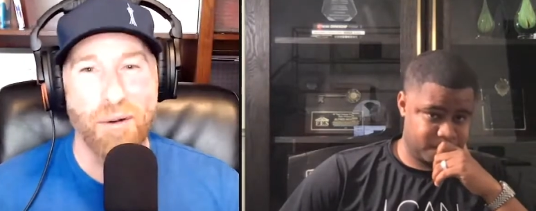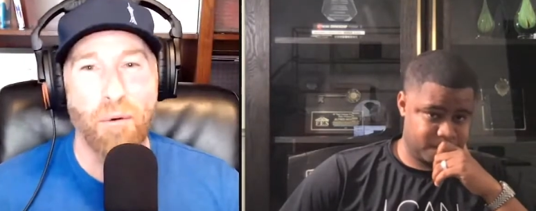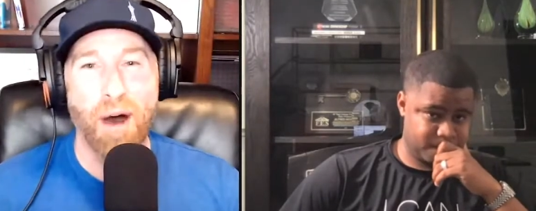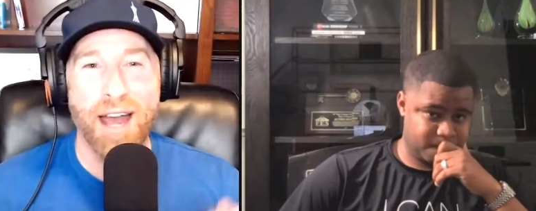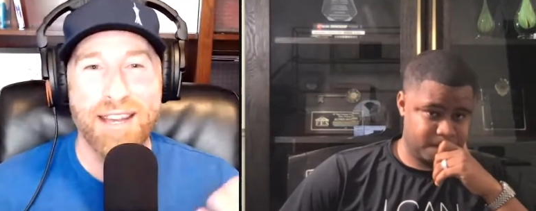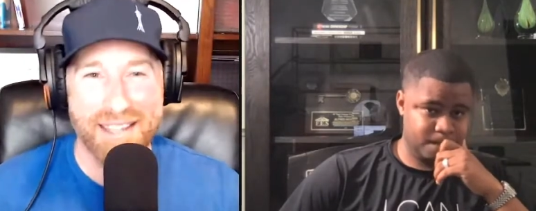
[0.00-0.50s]

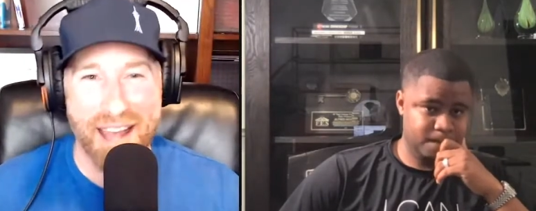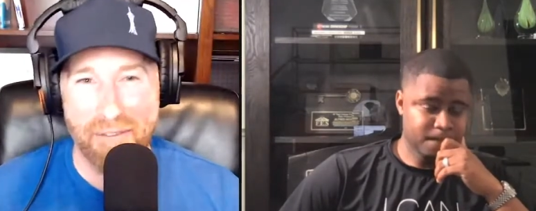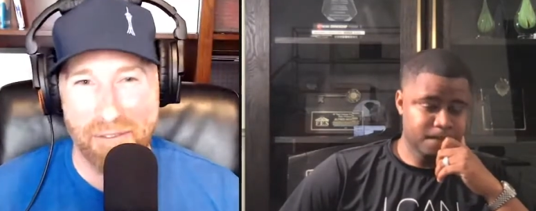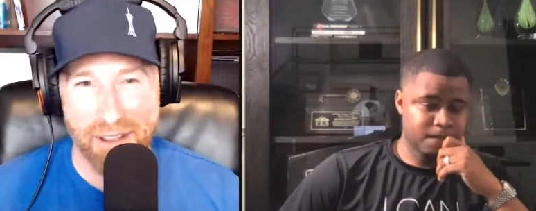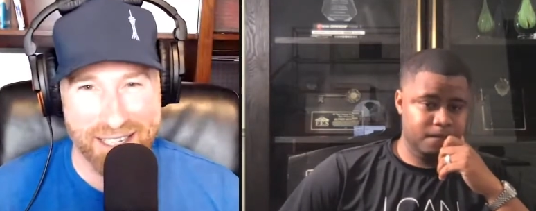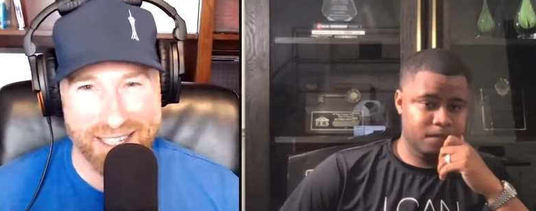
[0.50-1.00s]
Speaker 1: Why is
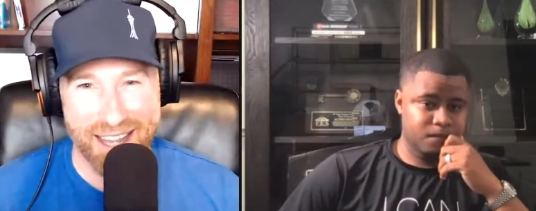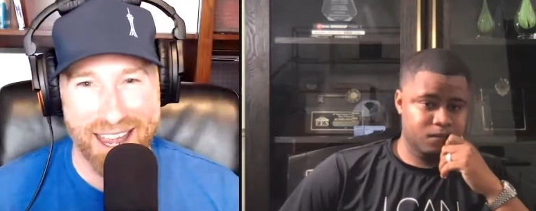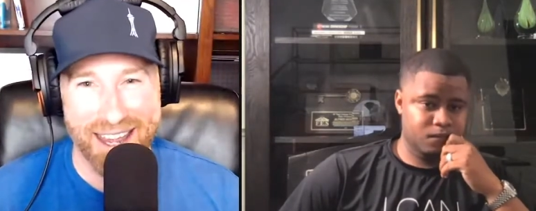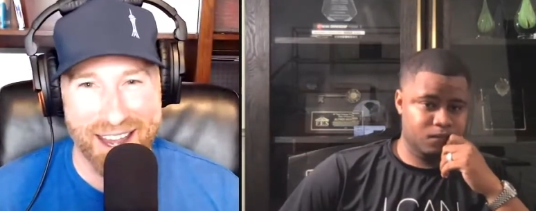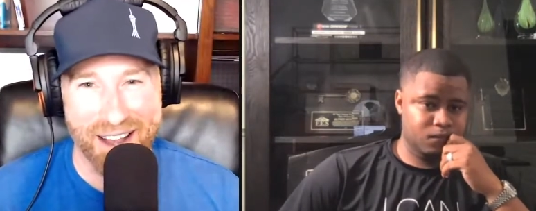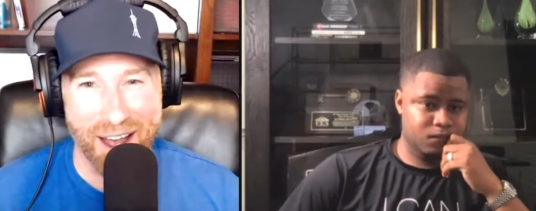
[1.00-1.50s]
Netflix
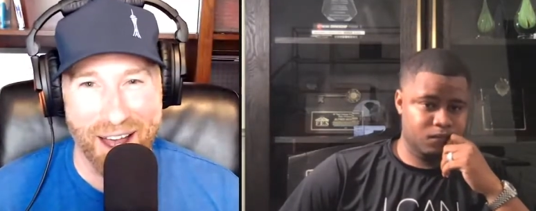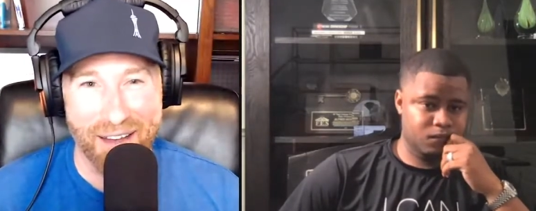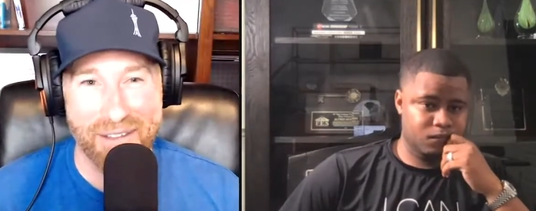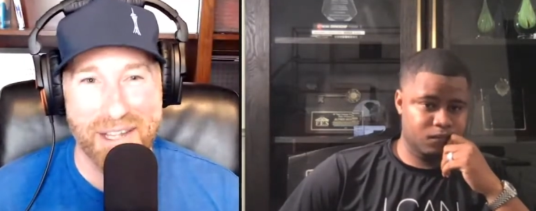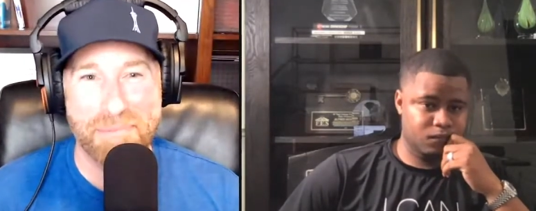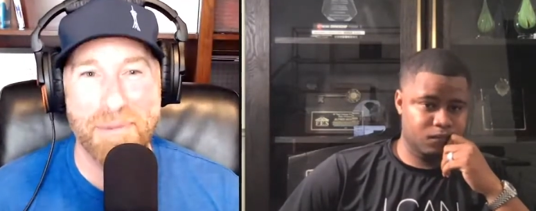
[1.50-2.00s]
taking
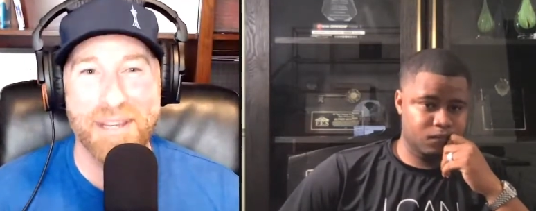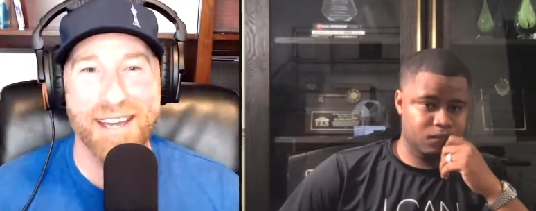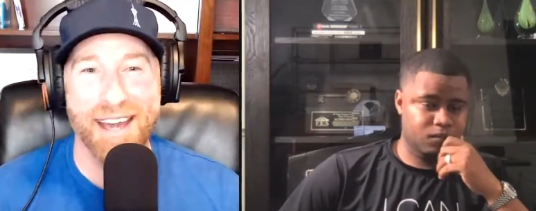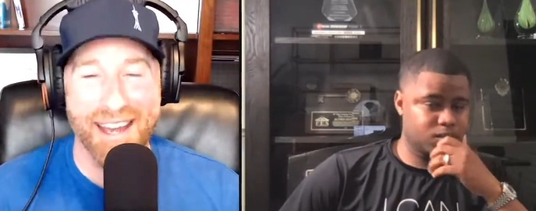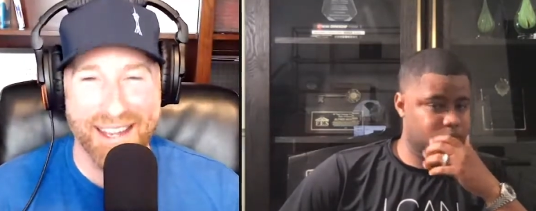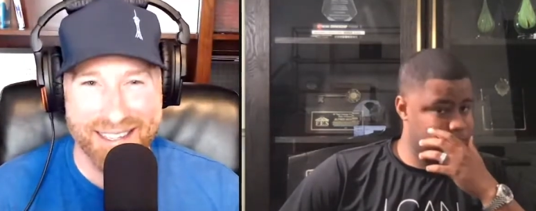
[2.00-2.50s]
off? It's
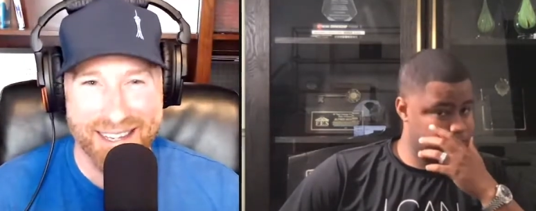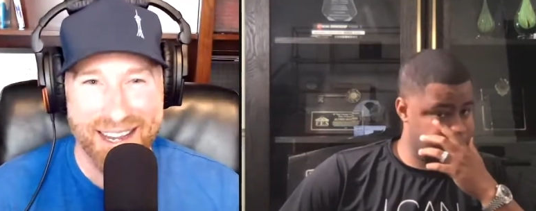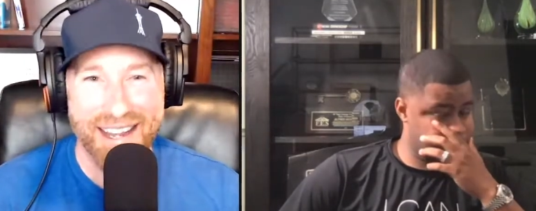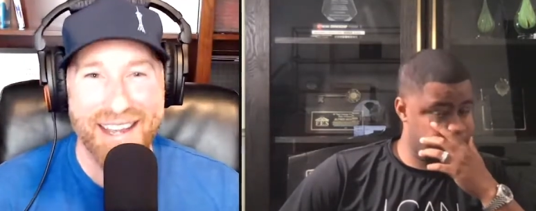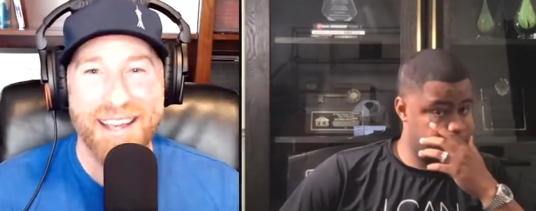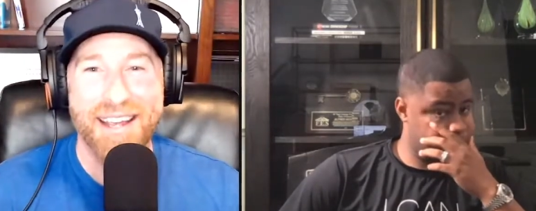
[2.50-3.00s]
because
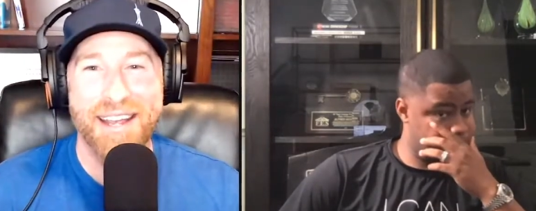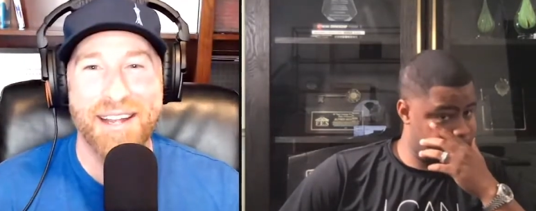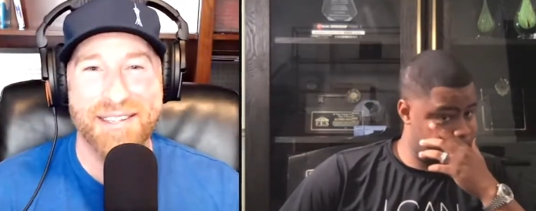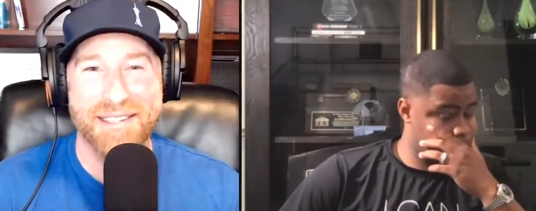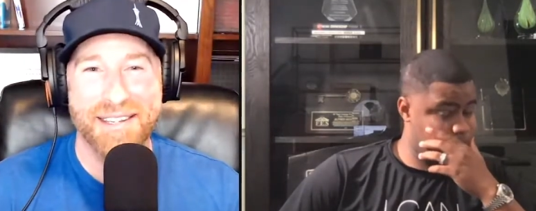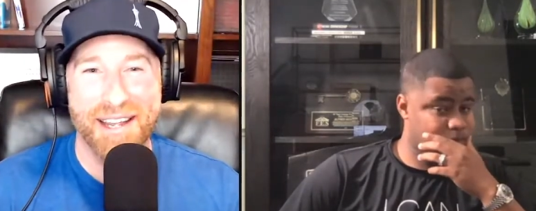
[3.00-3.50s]

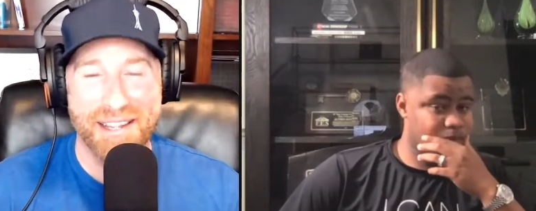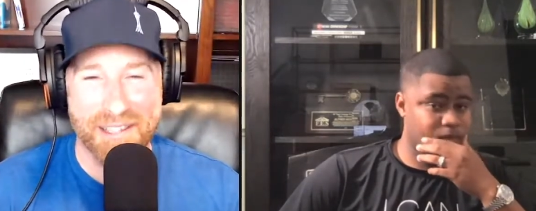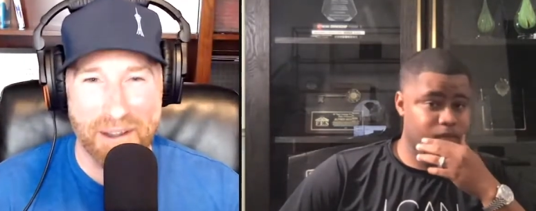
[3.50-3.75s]
it's it's